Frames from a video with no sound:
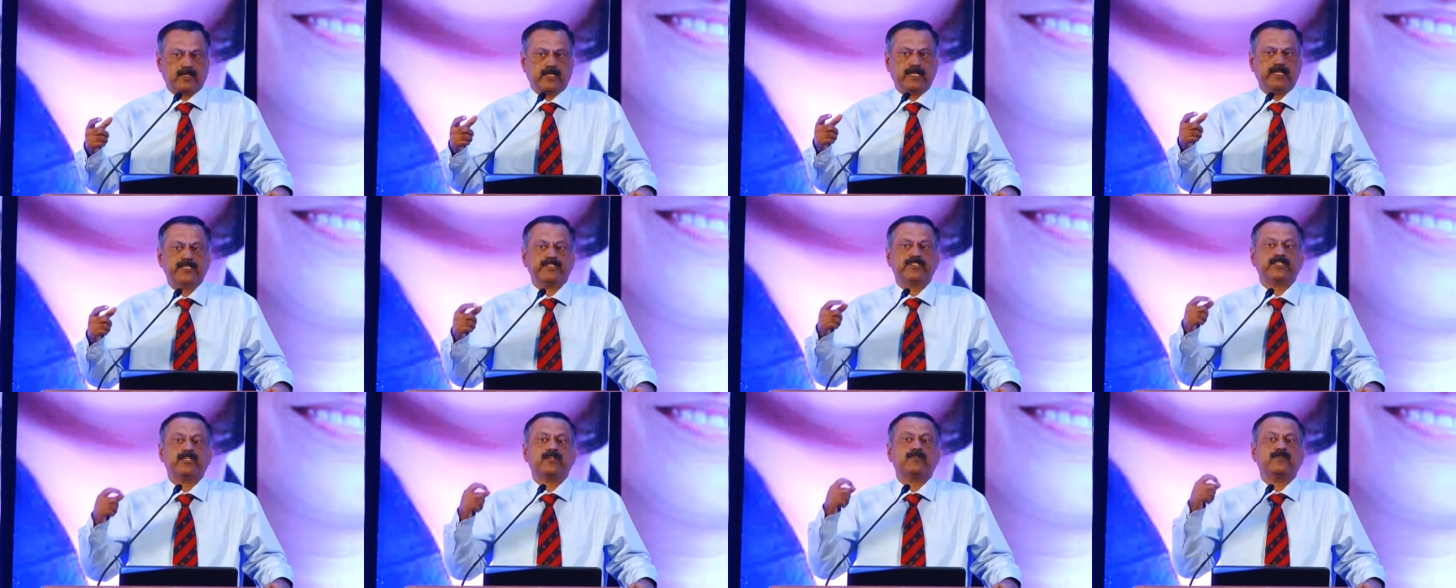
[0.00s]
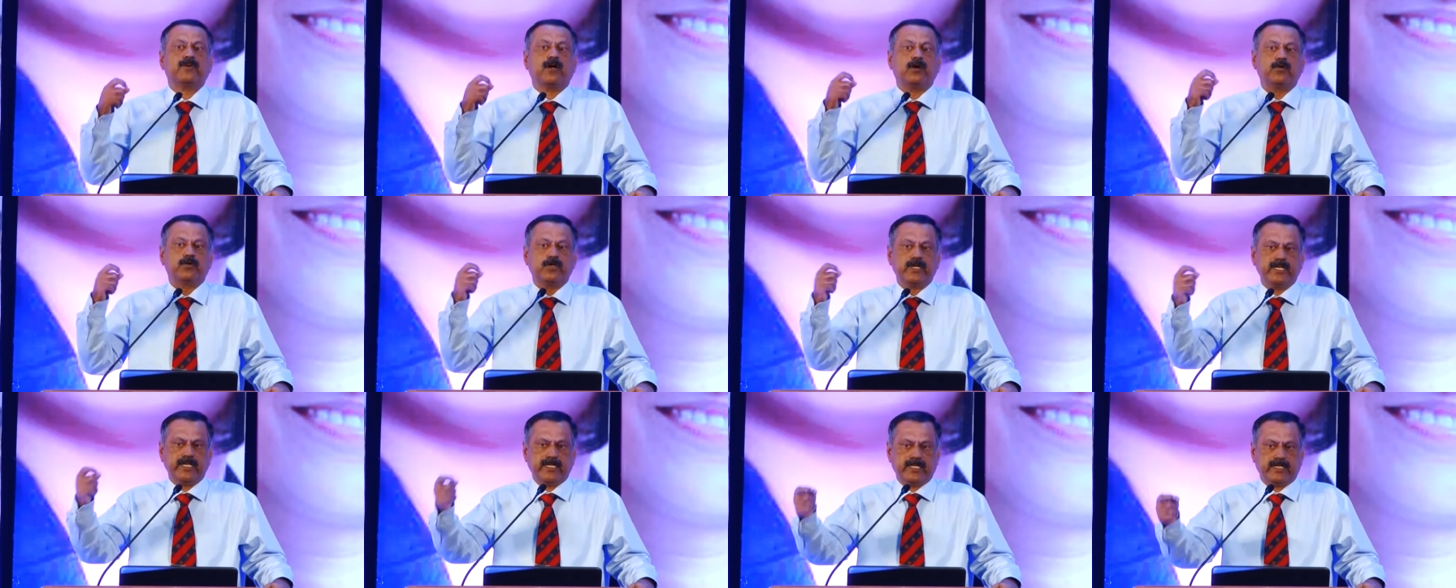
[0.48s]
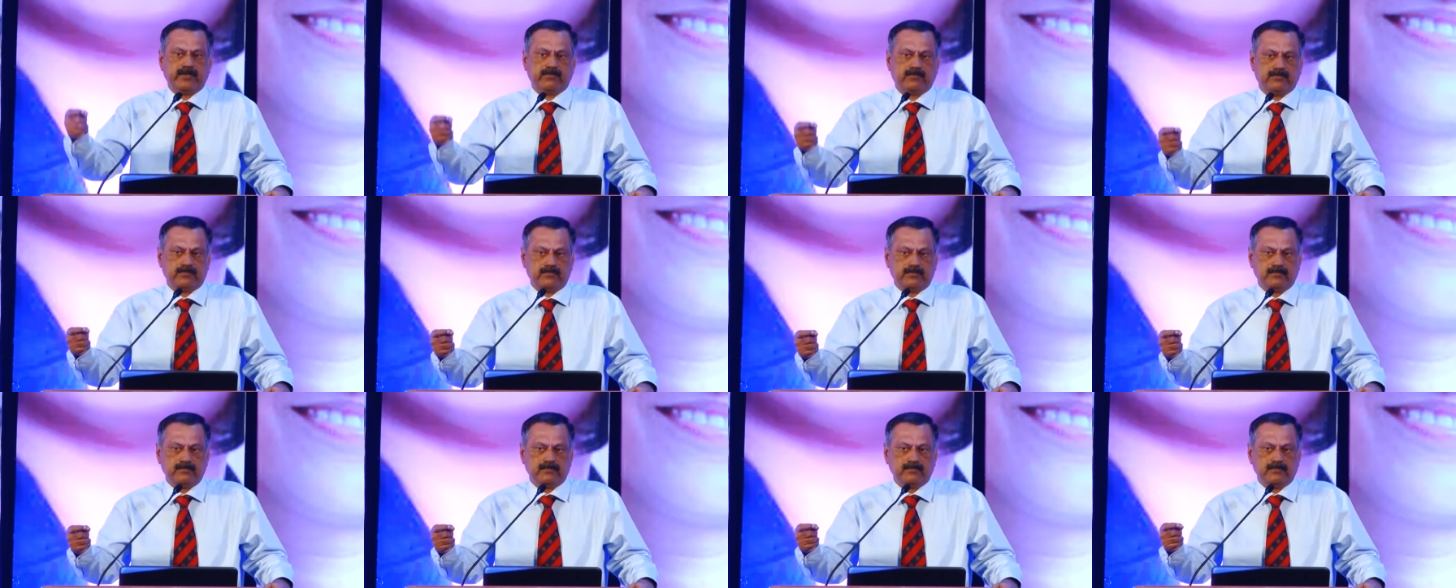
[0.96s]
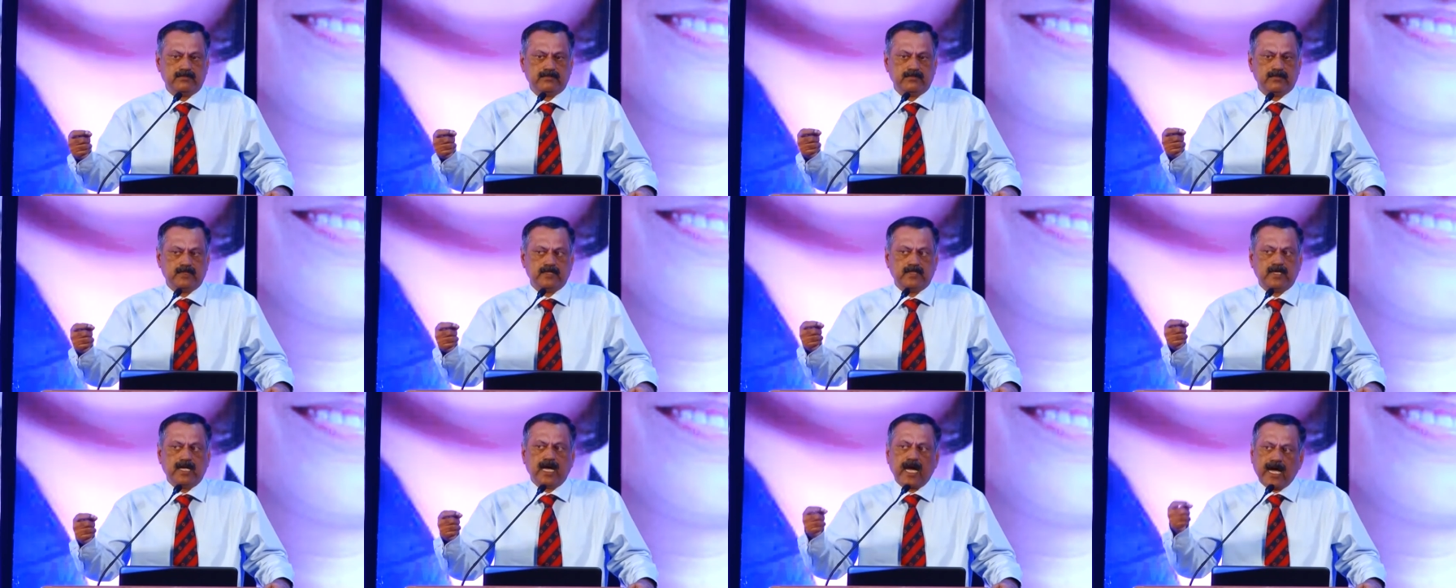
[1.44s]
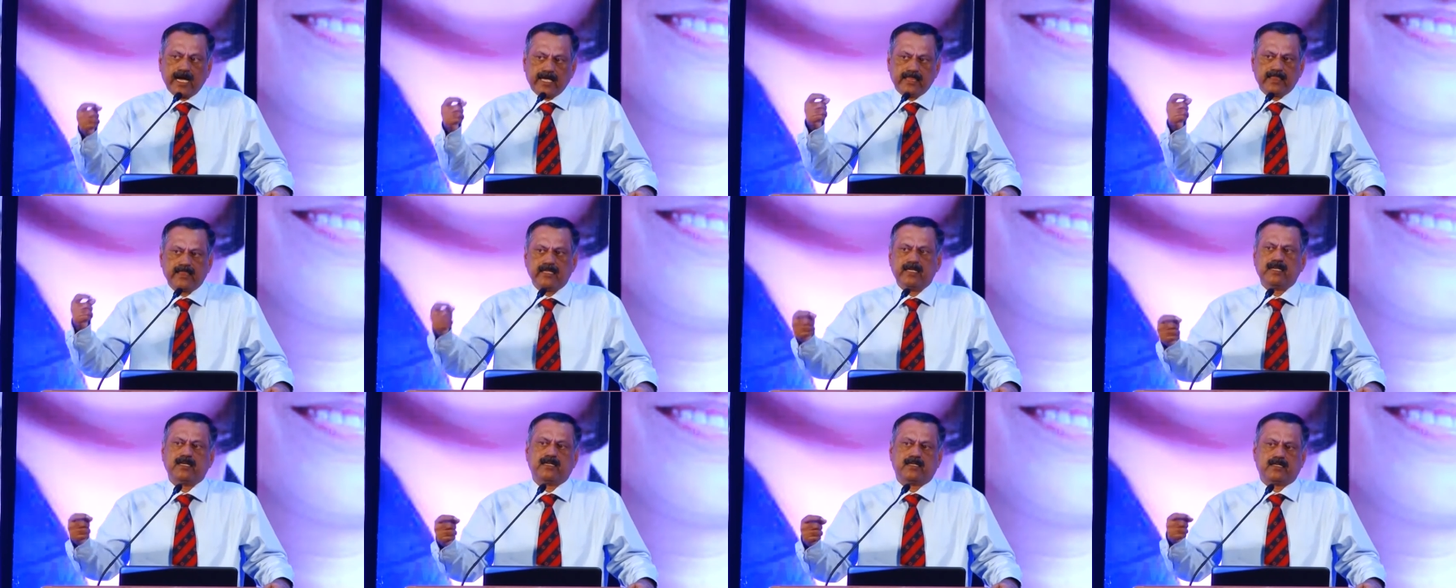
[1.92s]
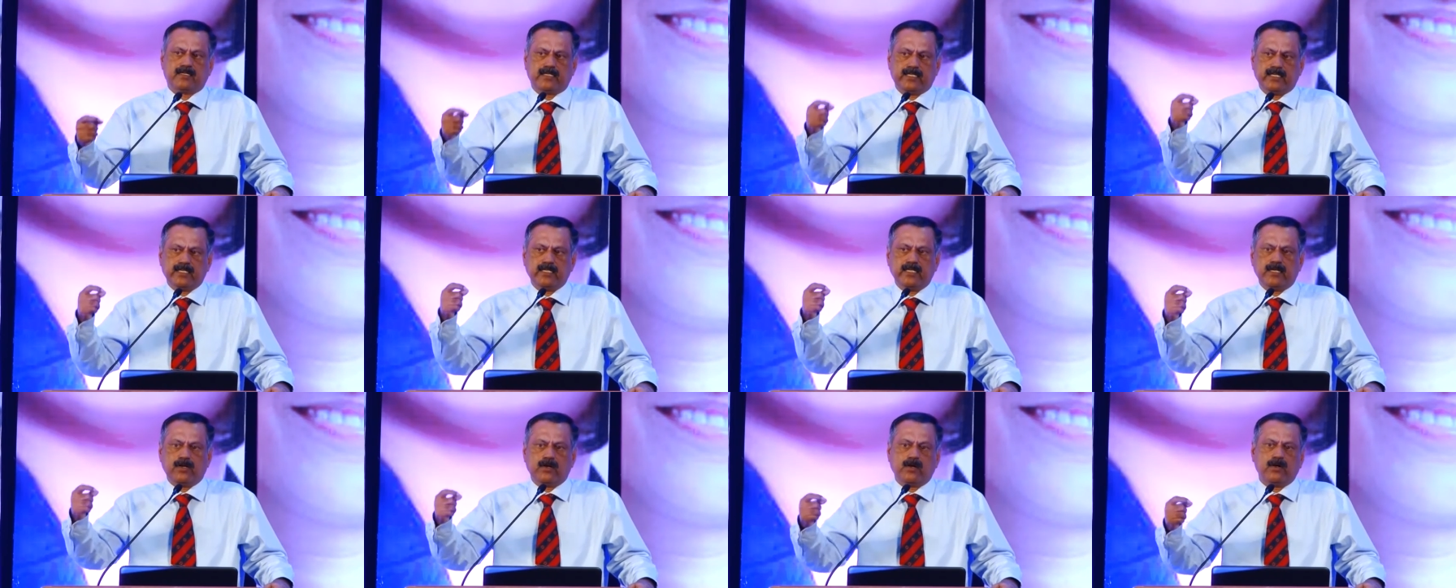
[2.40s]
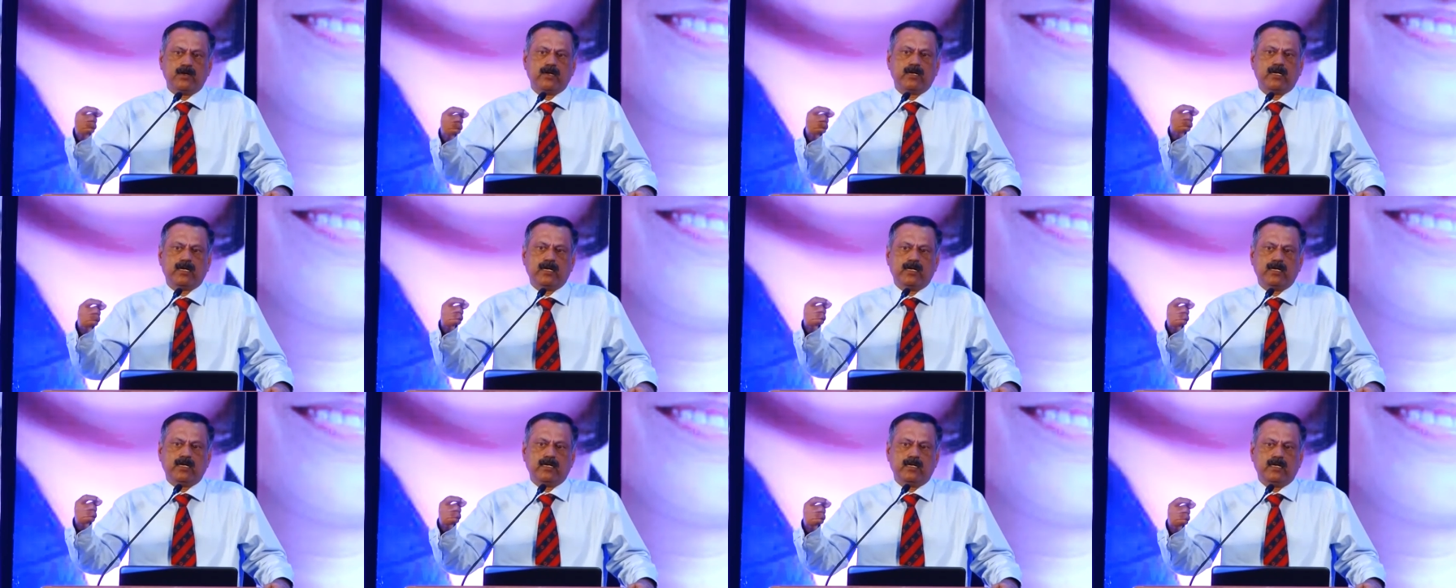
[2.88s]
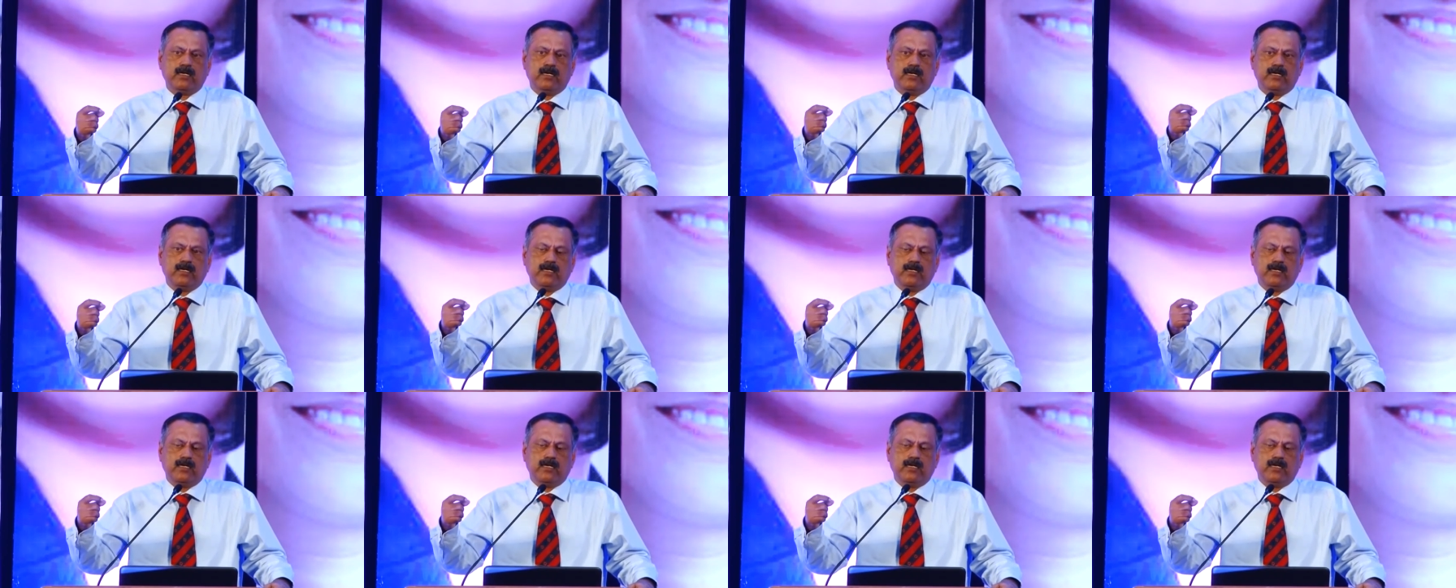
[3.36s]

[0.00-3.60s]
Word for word: instead of hounding him, I think in the long run,